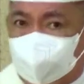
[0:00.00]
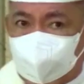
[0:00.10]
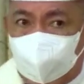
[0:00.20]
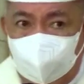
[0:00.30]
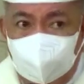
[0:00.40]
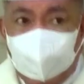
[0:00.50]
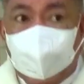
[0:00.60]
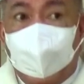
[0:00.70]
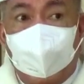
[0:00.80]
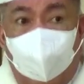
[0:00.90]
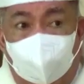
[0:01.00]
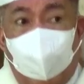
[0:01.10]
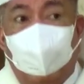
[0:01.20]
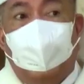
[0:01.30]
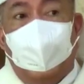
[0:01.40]
So
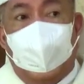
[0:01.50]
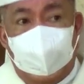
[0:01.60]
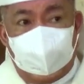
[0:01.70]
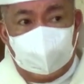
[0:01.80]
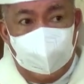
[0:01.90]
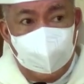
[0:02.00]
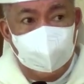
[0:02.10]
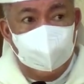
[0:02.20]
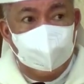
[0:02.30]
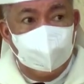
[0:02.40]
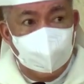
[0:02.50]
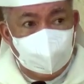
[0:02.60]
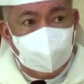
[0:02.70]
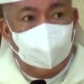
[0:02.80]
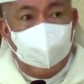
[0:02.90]
of Easter,
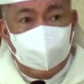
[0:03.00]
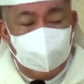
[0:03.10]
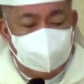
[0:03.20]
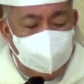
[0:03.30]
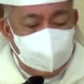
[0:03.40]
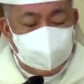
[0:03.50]
so ang reference